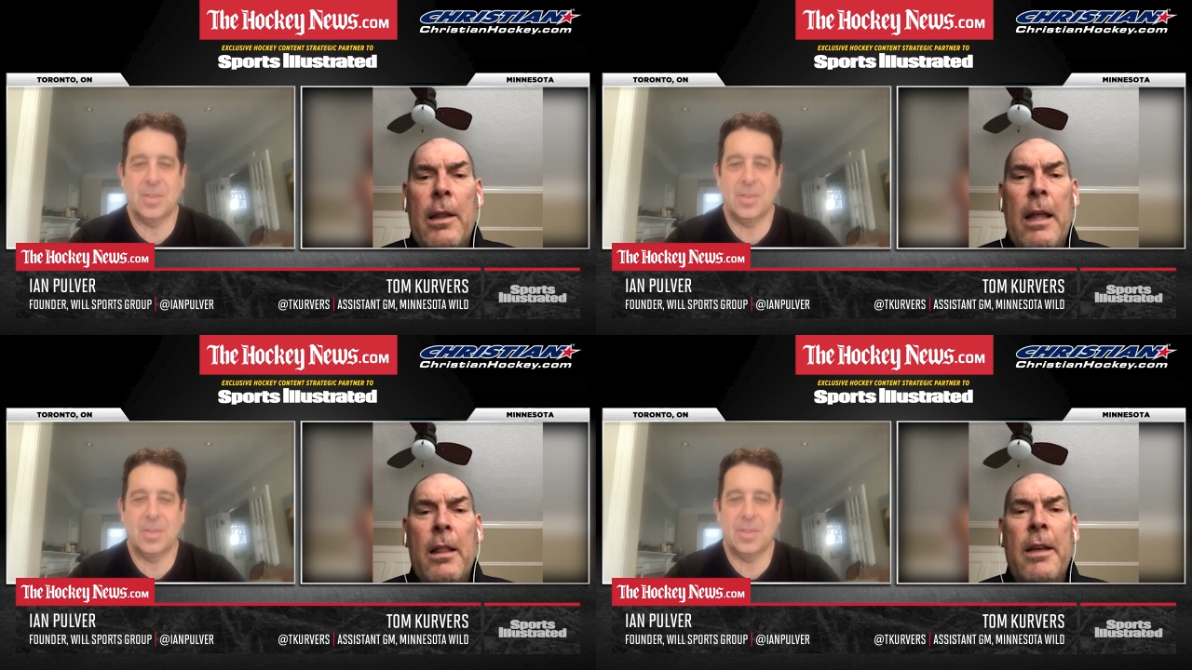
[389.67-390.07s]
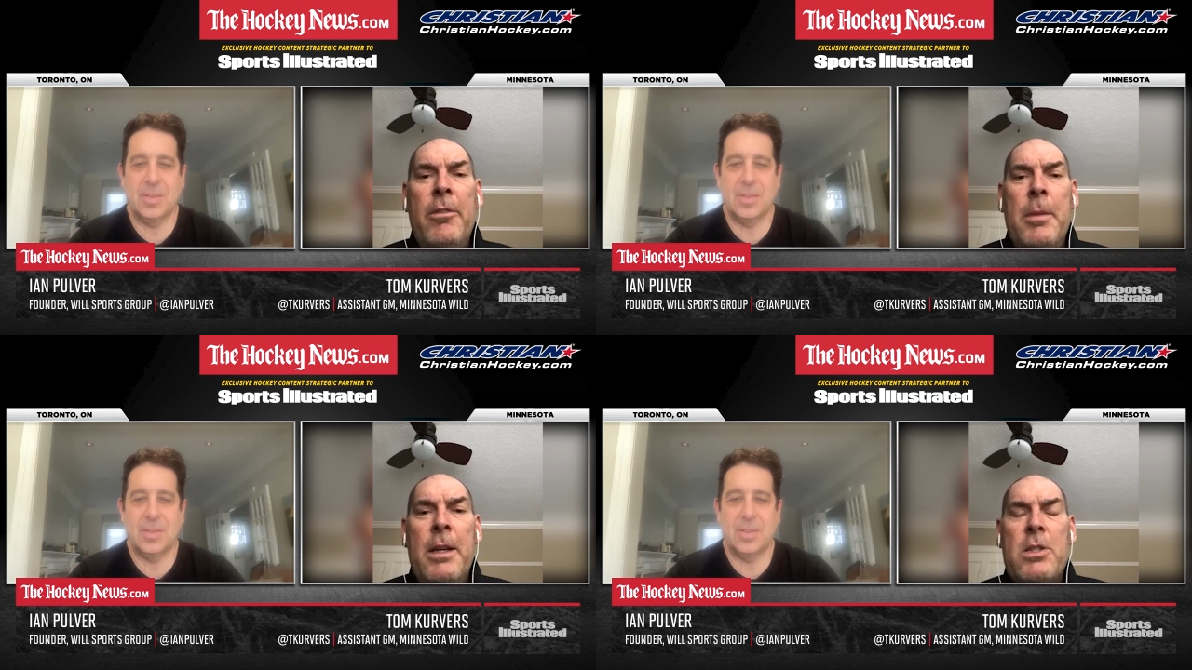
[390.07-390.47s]
Speaker 1: that
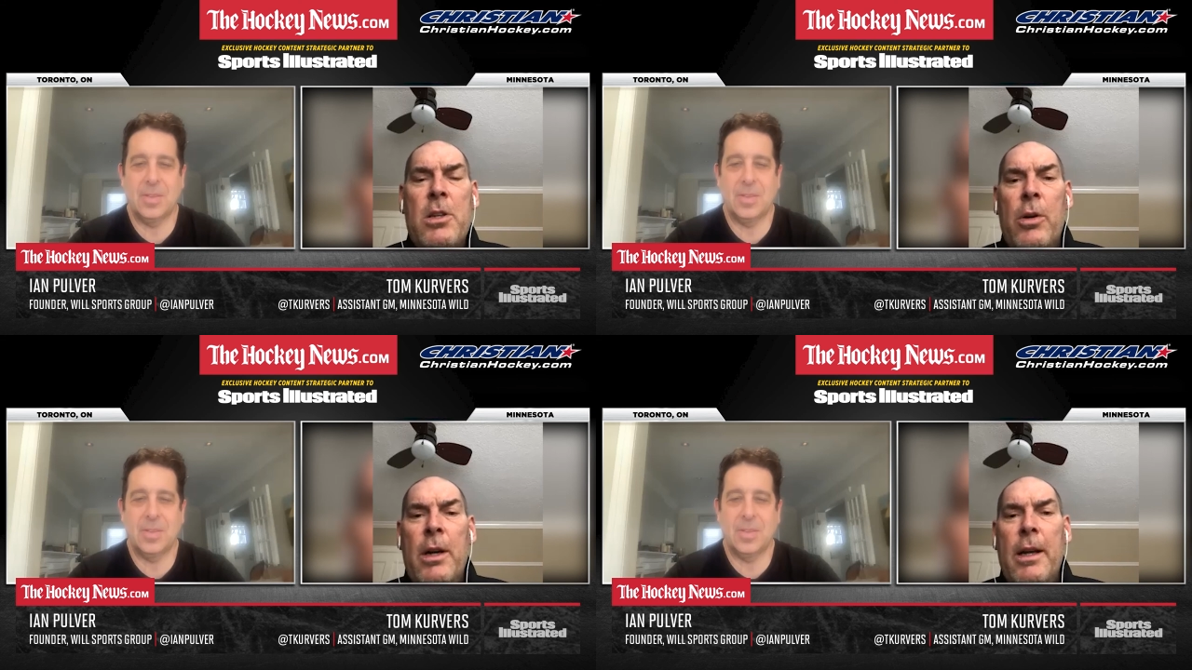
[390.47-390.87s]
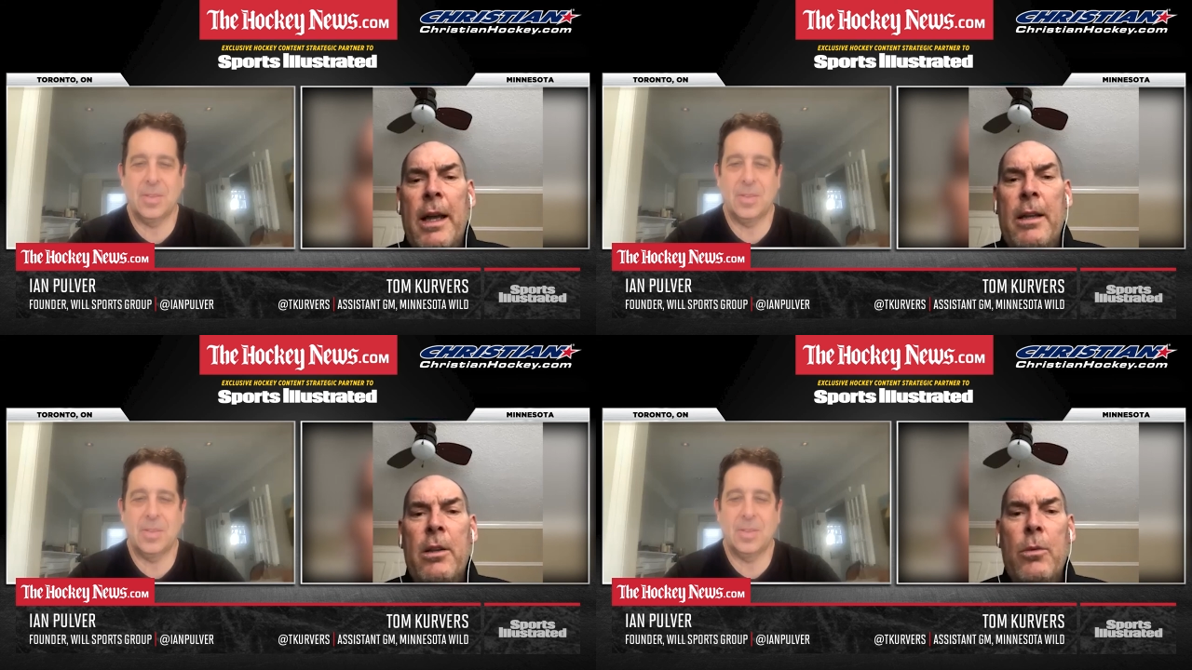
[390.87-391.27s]
live in Minnesota
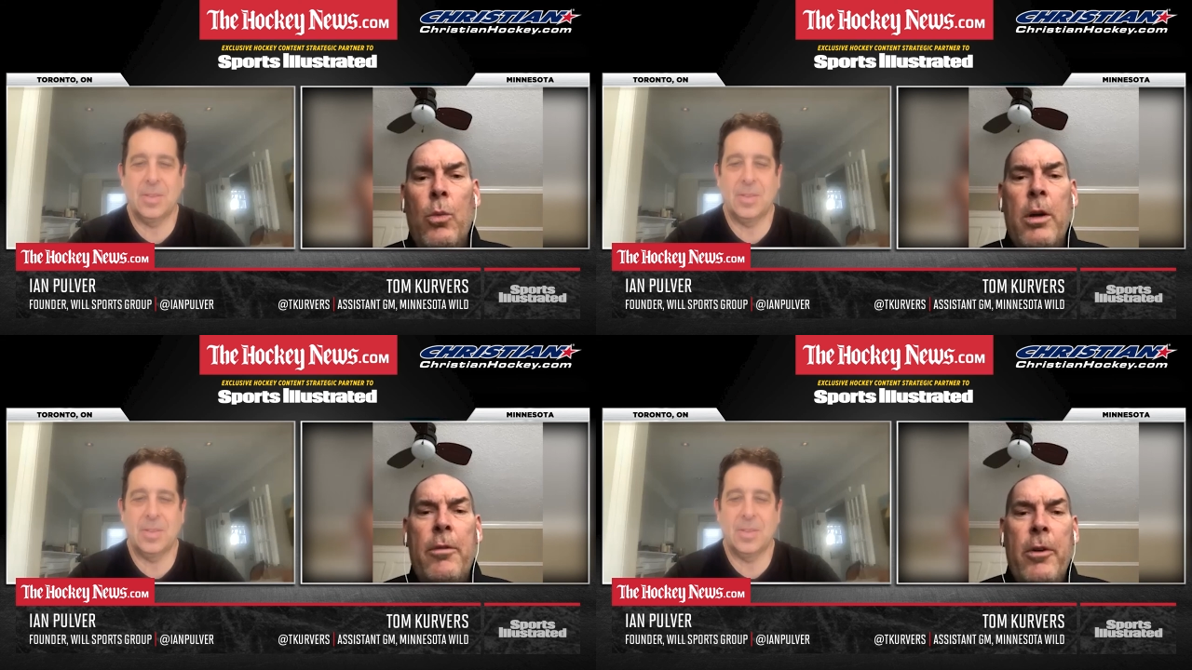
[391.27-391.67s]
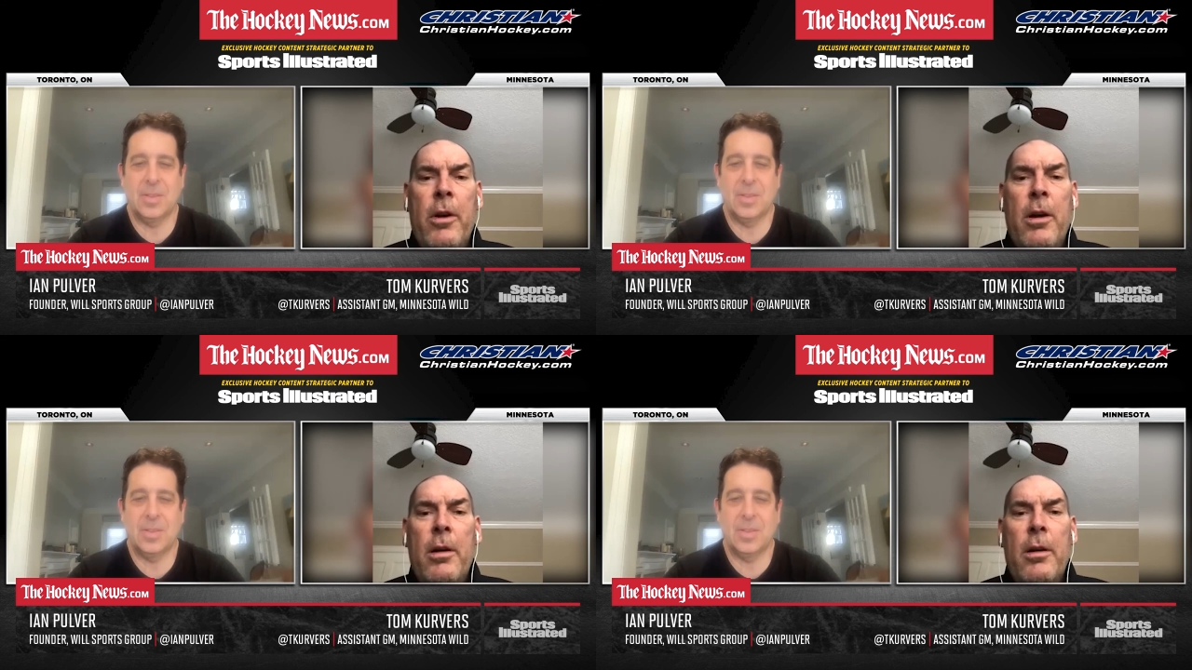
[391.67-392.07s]
and work
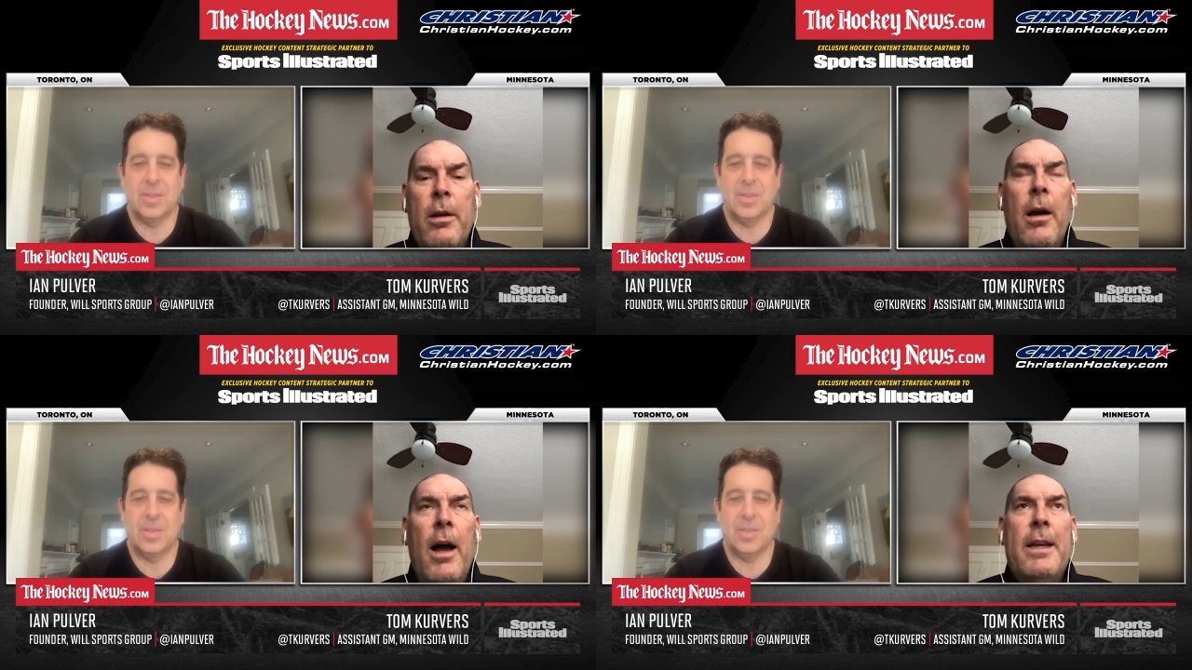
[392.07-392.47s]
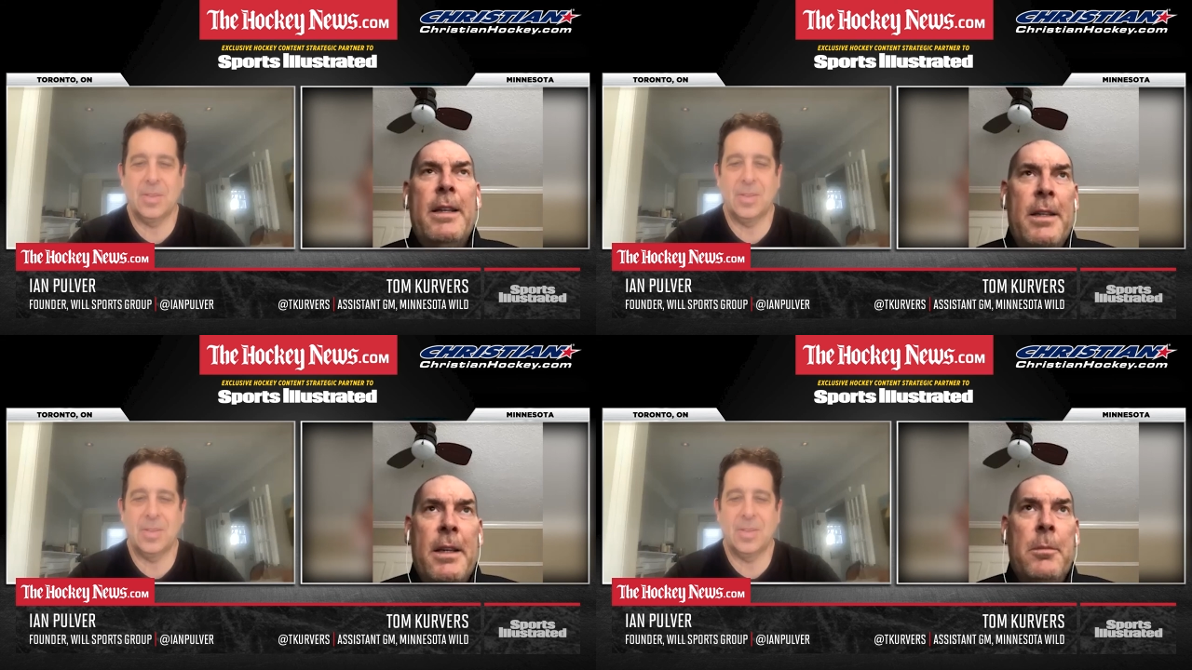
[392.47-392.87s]
for
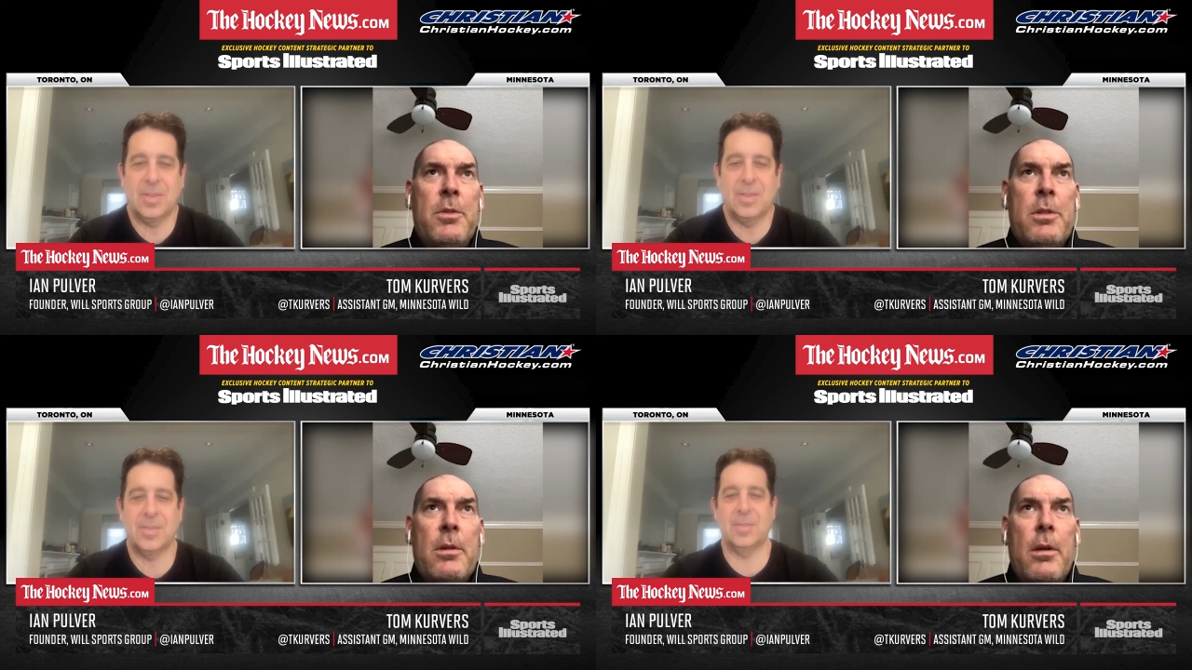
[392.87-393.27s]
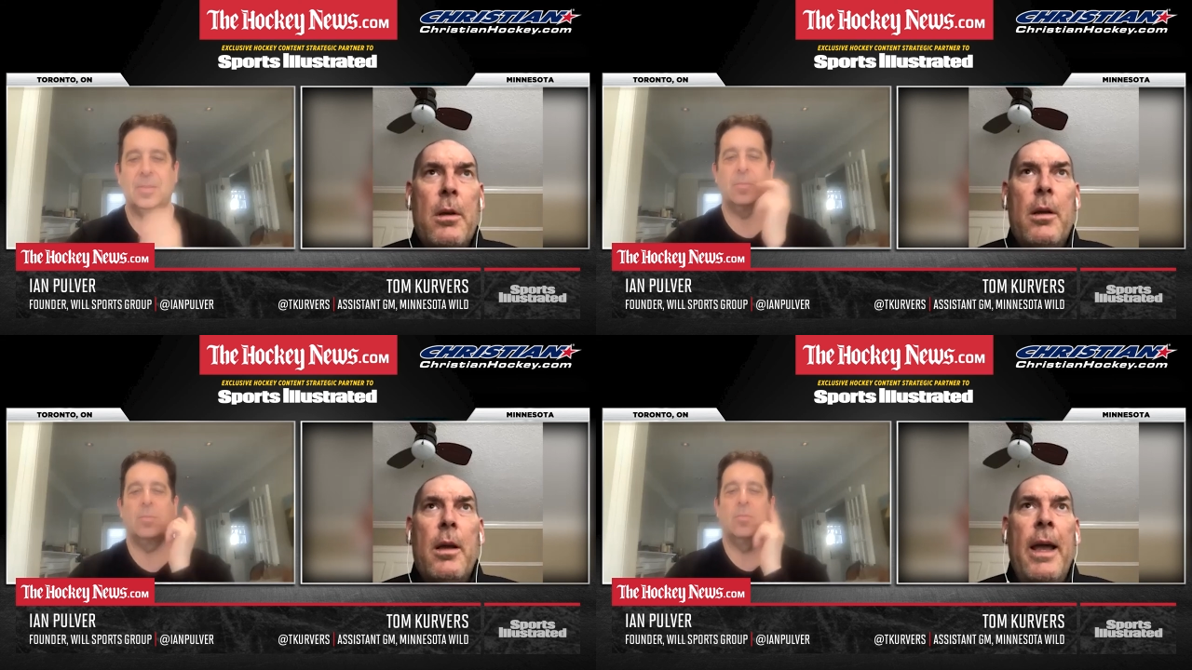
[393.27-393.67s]
hockey teams
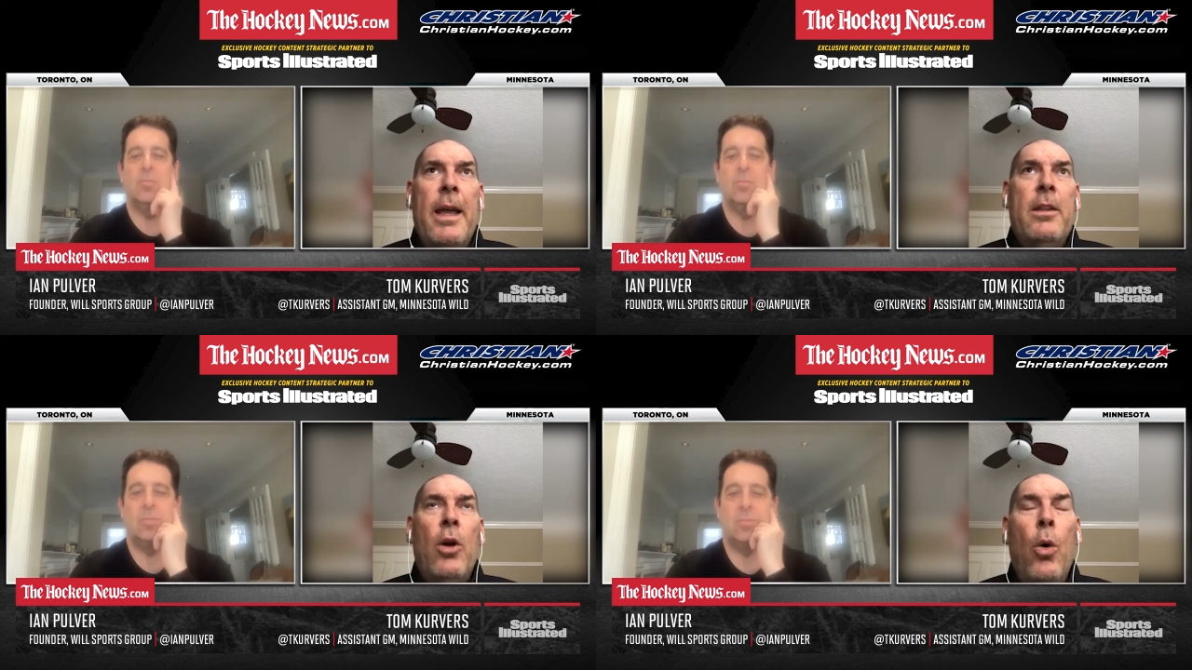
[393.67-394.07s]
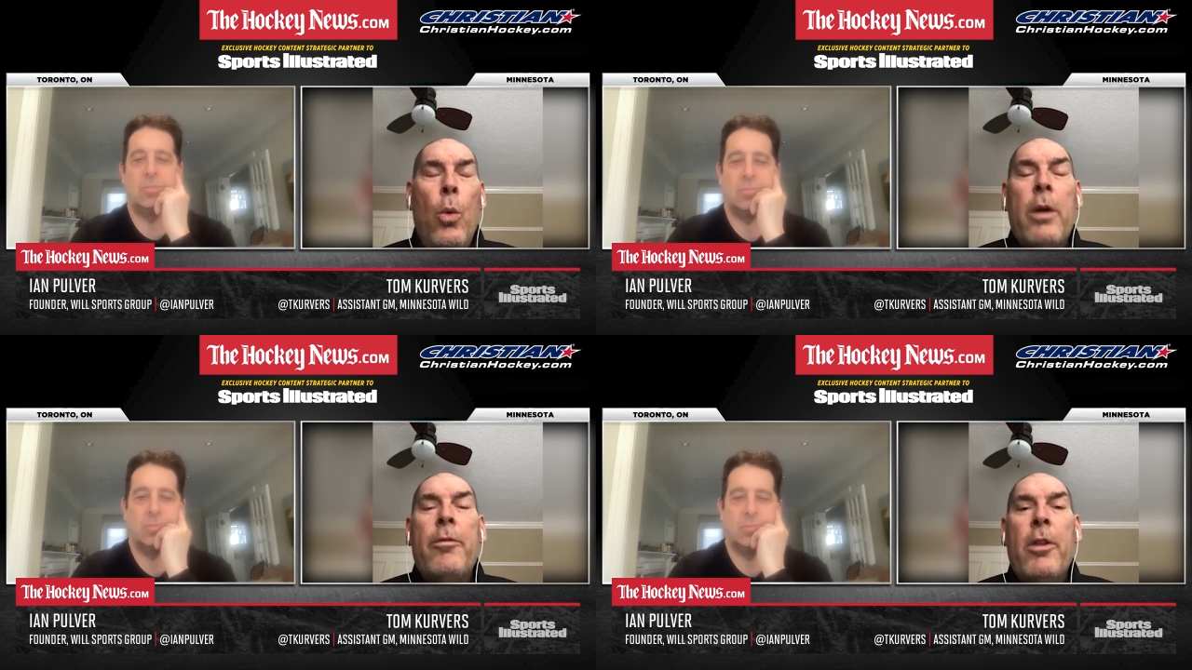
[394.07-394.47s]
and
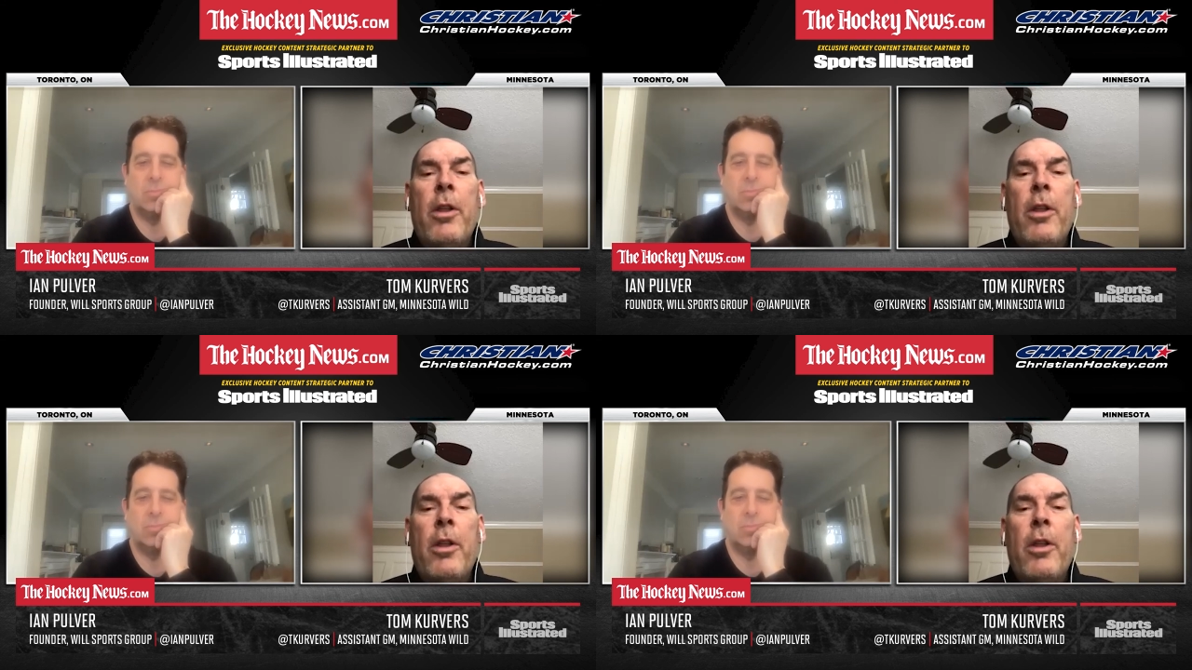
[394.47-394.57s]
don't work